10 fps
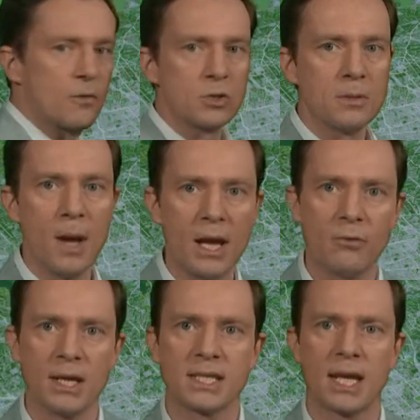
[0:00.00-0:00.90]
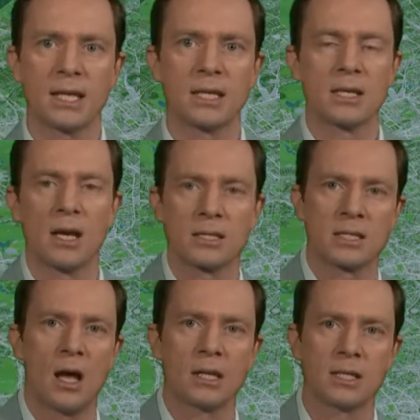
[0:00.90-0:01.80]
course, the main race getting
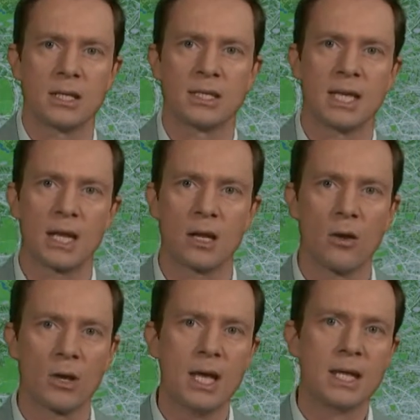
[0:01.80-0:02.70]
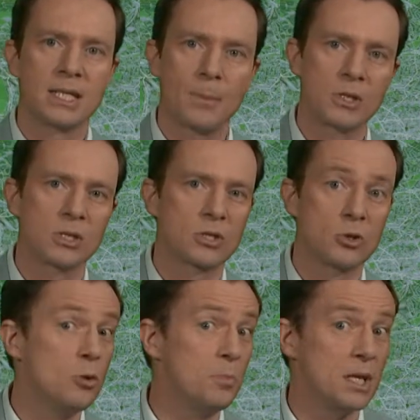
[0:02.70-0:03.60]
started at 10 o'clock, temperatures
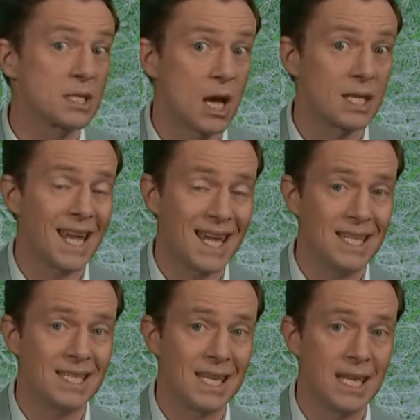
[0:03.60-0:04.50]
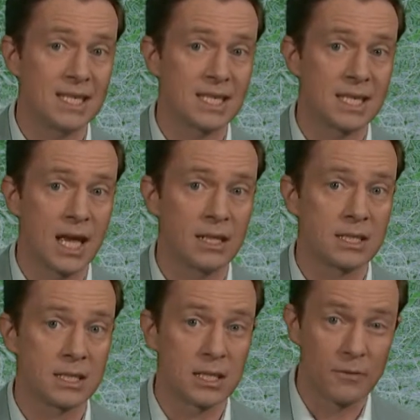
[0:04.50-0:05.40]
could be as high as 18
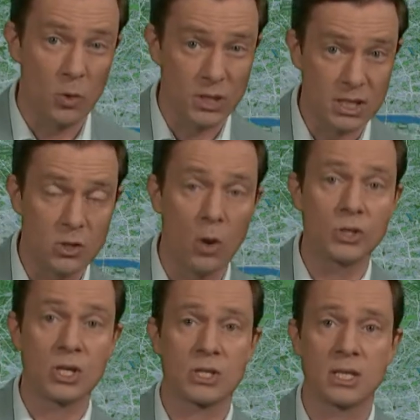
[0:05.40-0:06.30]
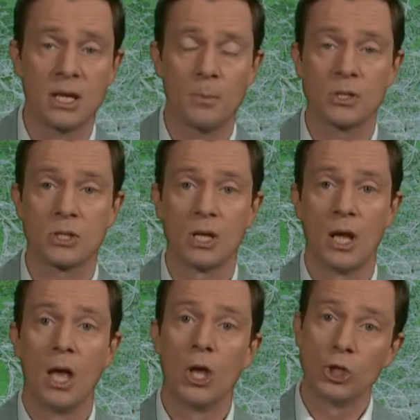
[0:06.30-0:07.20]
Celsius. And, of course, it's not just the temperatures.
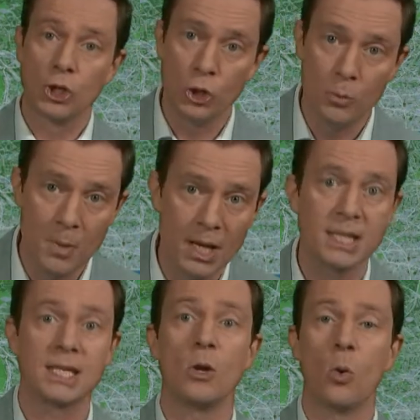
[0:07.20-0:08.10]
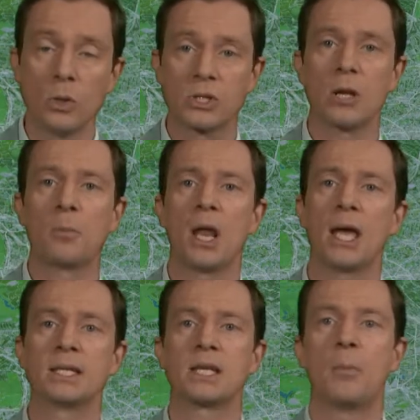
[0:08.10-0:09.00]
Humidity also
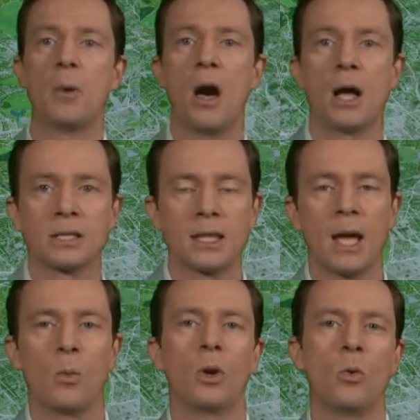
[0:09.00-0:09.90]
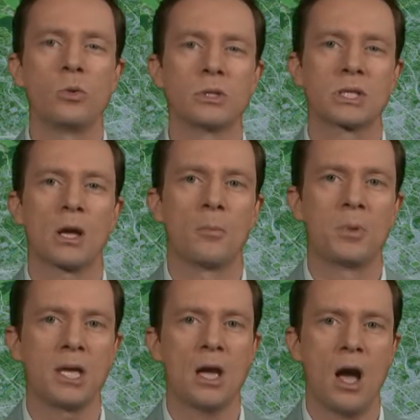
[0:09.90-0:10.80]
plays a part, and that will also
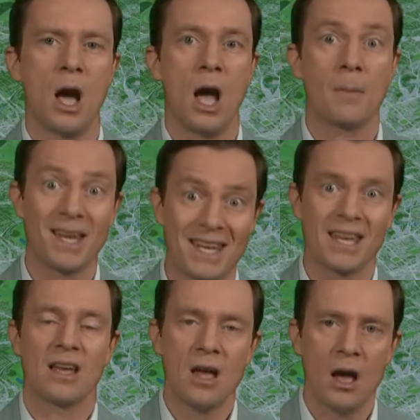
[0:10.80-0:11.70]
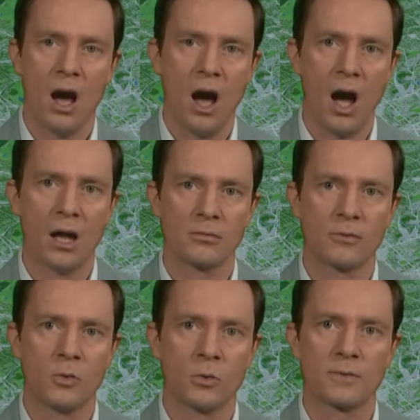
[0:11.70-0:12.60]
be high, making it harder,
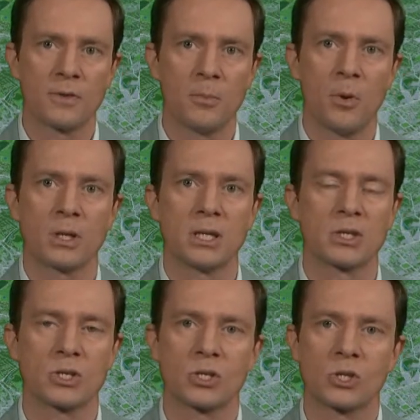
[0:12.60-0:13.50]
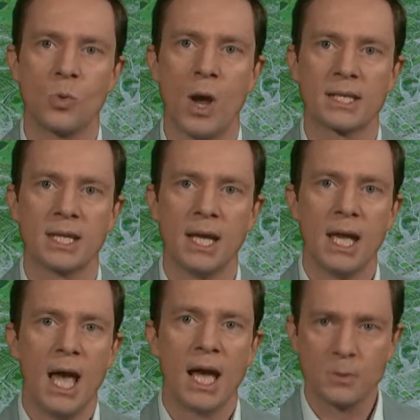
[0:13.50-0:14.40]
of course, for the body to sweat.
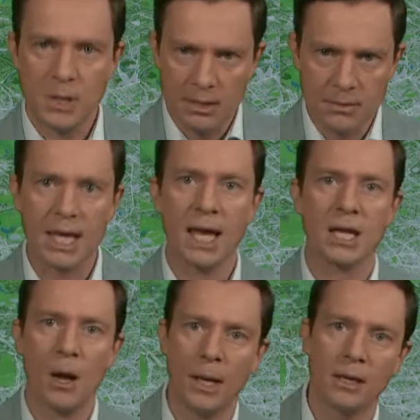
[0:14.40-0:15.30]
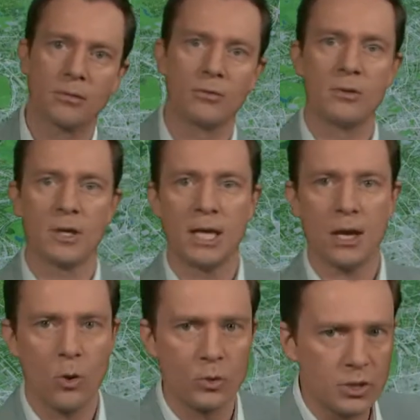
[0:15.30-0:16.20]
As we get going through the
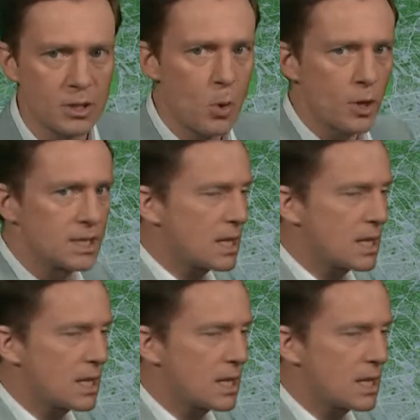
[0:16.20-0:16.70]
course of the morning,